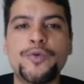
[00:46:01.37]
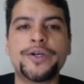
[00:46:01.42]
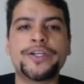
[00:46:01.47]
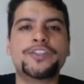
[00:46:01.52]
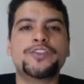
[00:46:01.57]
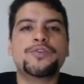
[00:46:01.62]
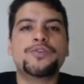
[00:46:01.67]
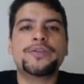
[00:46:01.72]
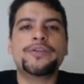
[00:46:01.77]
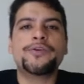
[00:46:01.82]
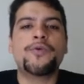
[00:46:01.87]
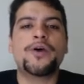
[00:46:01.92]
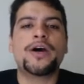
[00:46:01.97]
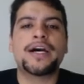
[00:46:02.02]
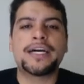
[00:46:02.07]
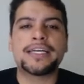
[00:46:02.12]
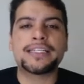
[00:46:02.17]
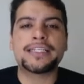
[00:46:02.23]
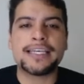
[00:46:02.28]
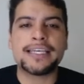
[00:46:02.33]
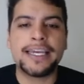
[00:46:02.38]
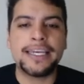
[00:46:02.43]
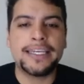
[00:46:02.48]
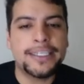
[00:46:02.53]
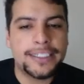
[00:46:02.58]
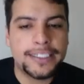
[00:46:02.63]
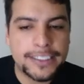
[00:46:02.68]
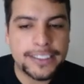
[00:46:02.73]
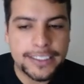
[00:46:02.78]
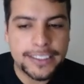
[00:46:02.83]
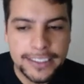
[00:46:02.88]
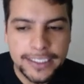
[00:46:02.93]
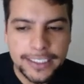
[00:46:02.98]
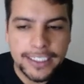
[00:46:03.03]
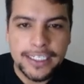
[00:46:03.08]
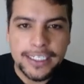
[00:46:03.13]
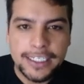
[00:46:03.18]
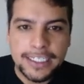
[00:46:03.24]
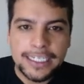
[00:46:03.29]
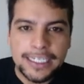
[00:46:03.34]
were doing what, eh?
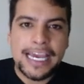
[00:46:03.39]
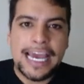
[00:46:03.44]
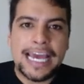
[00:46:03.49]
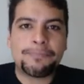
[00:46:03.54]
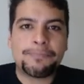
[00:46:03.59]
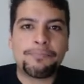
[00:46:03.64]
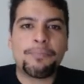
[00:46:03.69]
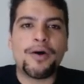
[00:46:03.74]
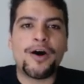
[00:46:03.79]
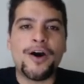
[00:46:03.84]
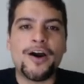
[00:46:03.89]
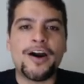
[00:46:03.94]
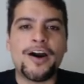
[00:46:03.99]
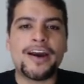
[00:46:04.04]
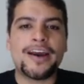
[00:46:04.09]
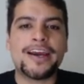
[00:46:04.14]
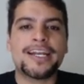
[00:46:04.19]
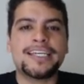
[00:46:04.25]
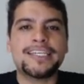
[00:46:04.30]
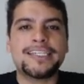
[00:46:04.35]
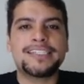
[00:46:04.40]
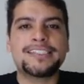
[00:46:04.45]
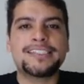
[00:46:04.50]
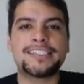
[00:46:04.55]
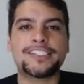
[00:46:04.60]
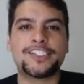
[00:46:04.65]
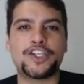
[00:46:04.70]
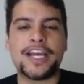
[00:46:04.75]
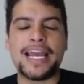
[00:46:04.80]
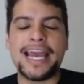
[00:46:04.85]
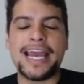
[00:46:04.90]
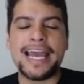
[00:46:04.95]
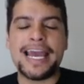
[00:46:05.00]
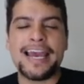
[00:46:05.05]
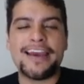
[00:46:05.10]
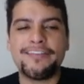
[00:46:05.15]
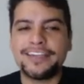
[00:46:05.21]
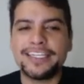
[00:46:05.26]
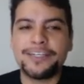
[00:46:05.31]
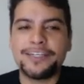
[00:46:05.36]
At parties,
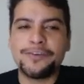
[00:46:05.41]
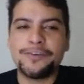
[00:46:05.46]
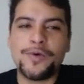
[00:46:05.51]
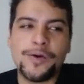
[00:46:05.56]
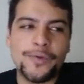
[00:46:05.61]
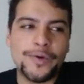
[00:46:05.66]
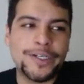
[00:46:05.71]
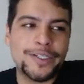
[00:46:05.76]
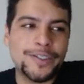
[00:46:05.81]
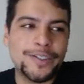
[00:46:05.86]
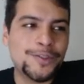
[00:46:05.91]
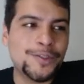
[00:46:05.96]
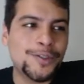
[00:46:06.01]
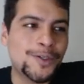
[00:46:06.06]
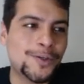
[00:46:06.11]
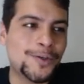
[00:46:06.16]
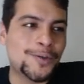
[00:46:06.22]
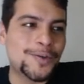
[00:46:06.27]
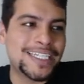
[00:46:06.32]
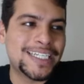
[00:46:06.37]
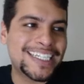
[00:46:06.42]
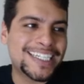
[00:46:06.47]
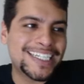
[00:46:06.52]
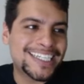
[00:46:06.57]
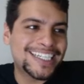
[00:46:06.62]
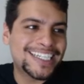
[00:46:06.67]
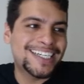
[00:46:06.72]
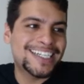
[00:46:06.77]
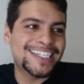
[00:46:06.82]
traveling, what were you doing?